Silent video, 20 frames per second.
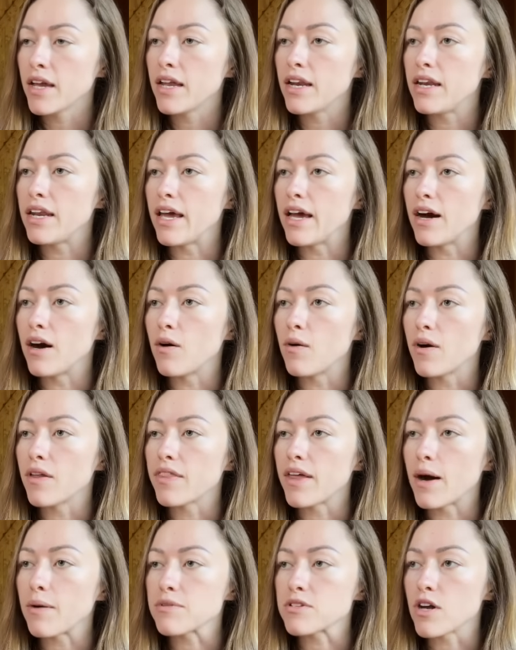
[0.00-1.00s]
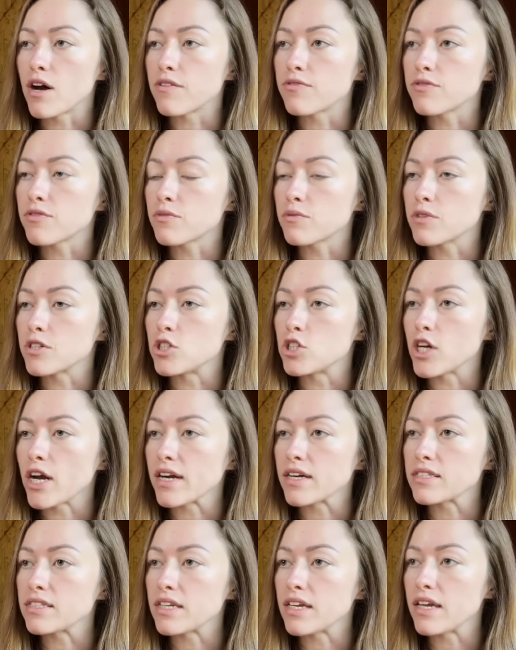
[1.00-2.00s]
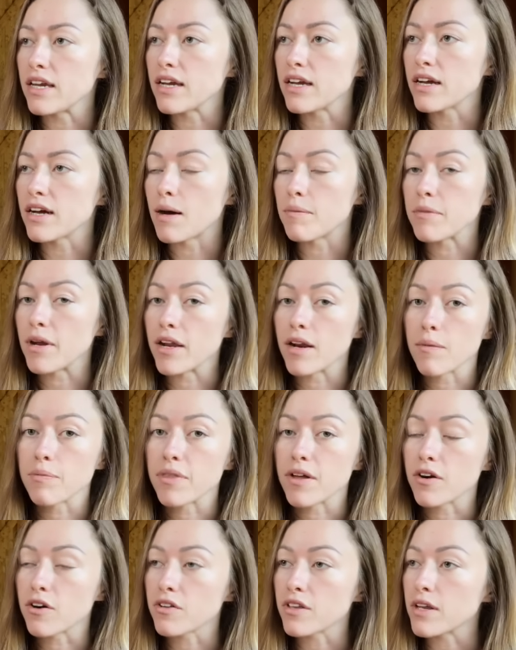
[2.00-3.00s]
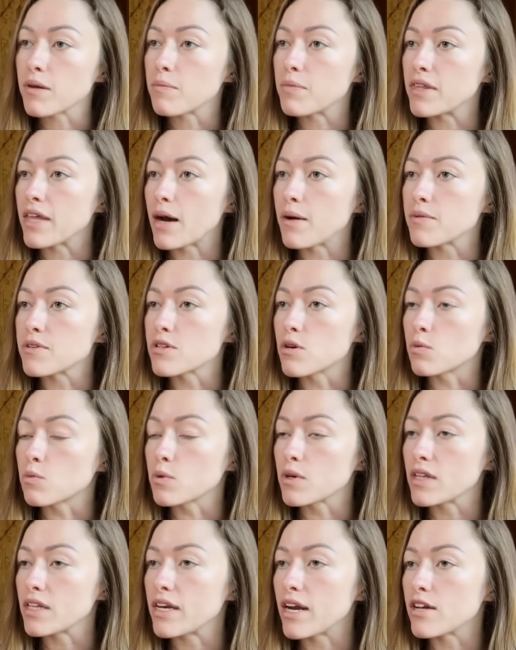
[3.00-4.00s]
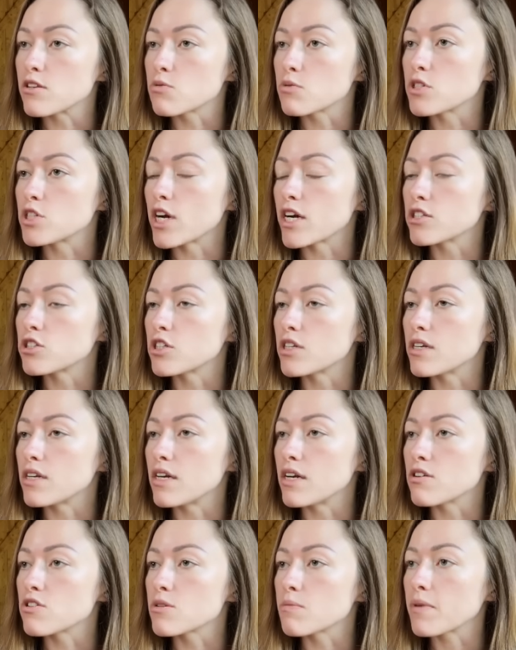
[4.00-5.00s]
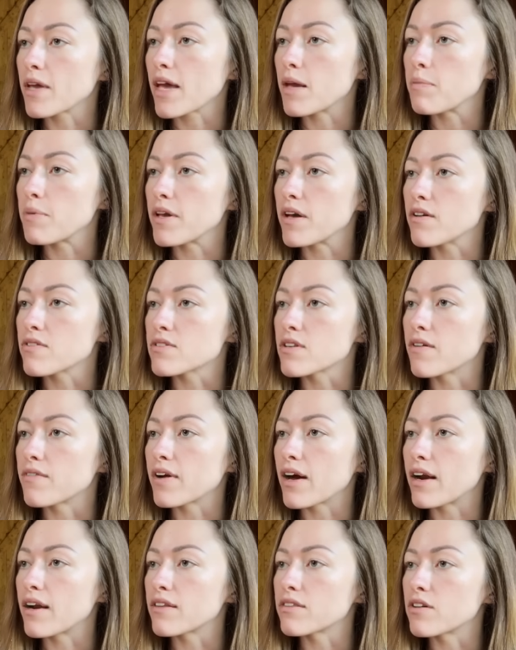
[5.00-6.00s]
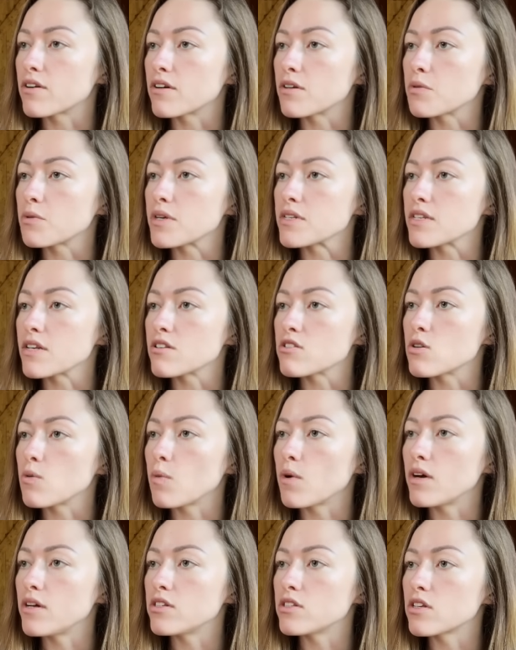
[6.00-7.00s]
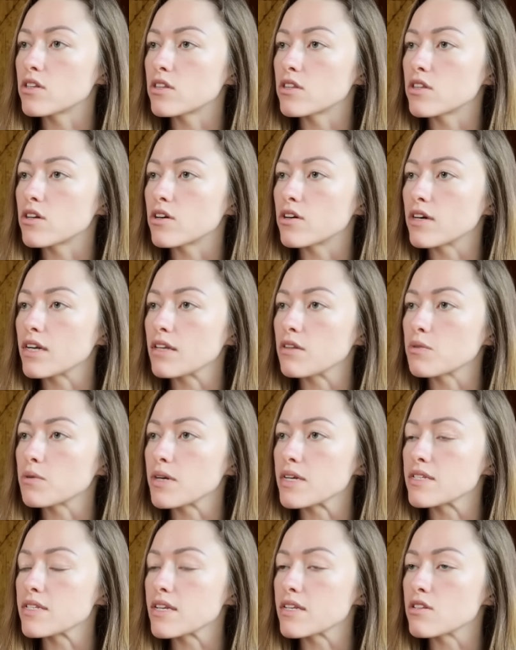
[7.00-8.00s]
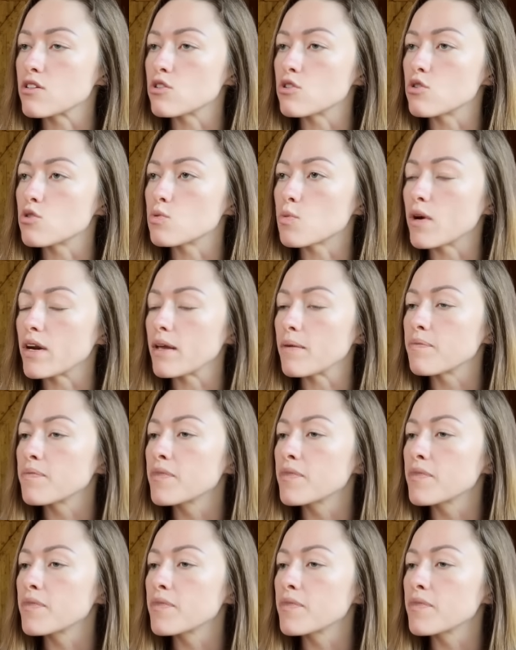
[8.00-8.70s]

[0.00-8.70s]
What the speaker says: Now, that was off rejecting, I'm not up that early, but that was a really nice rejection near some KPLs I've got at 33.61 to 33.6220.